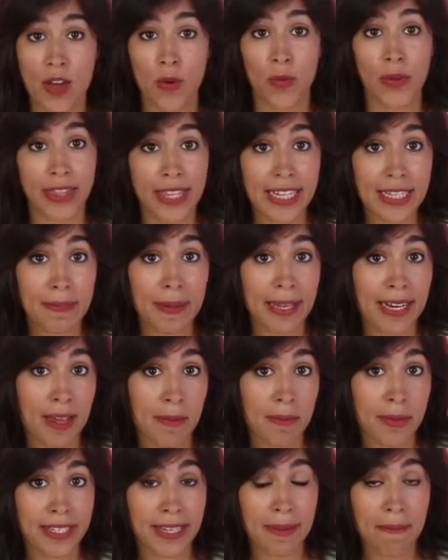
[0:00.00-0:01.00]
With these big
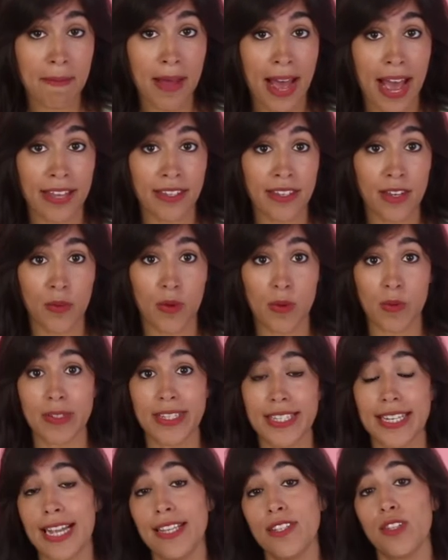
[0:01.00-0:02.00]
numbers in mind, we
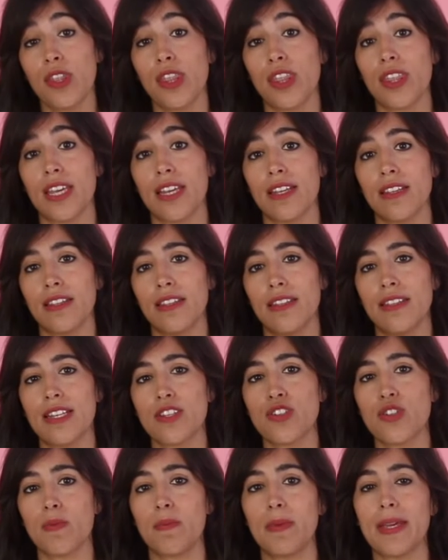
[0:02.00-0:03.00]
would tend to think that there
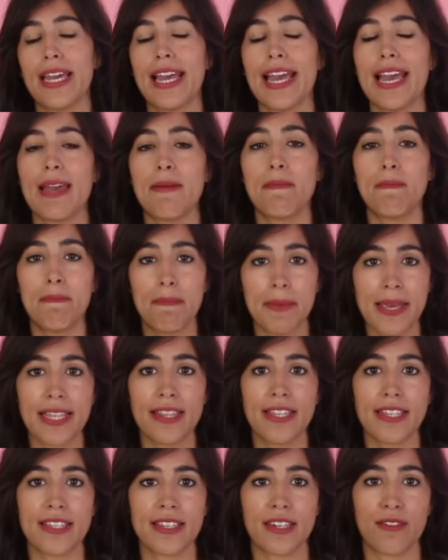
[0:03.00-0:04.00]
should be a
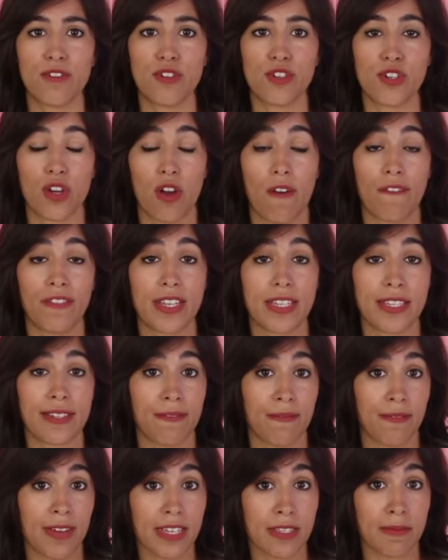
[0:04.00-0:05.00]
big distribution of these
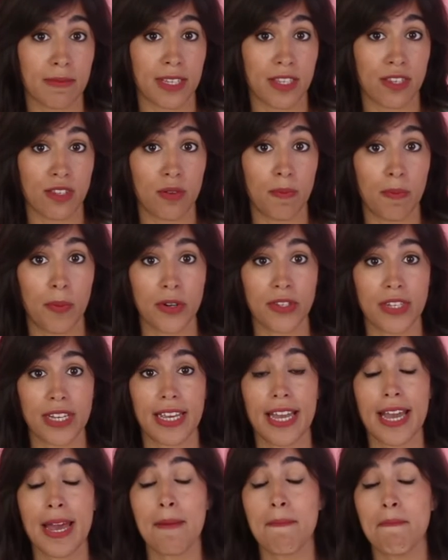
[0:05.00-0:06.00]
investments,
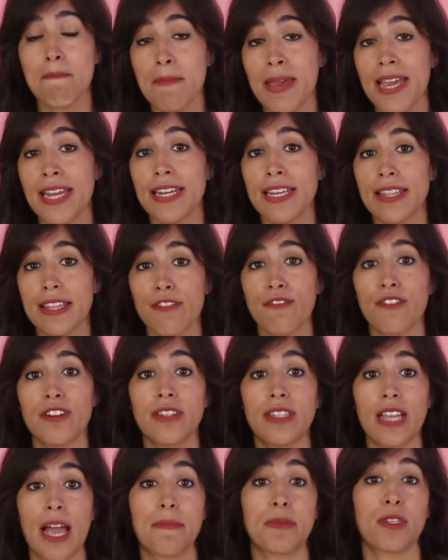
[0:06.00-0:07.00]
supporting many
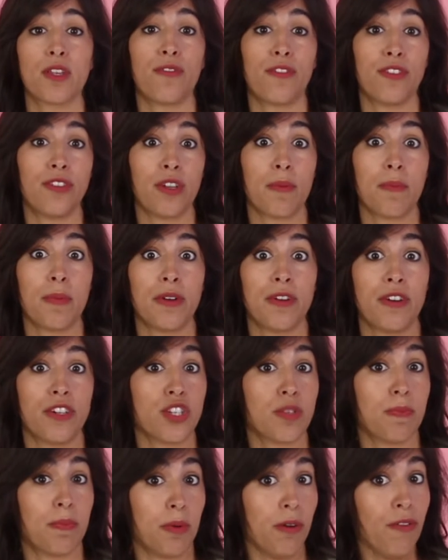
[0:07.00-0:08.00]
different types of
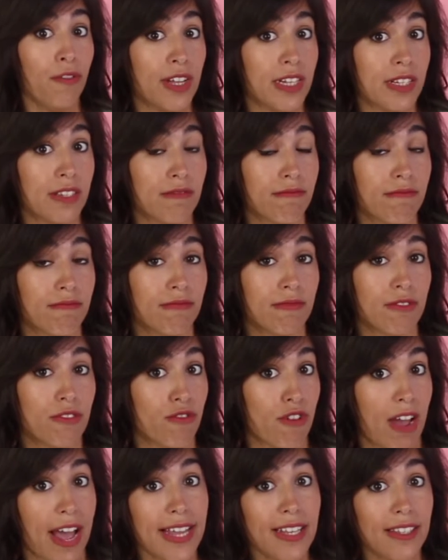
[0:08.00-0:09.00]
entrepreneurs' profiles,
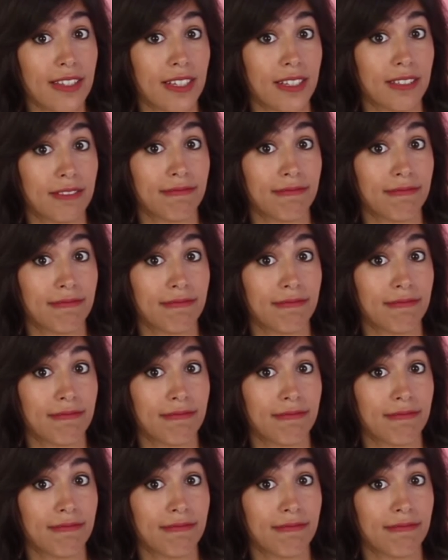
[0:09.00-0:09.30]
right?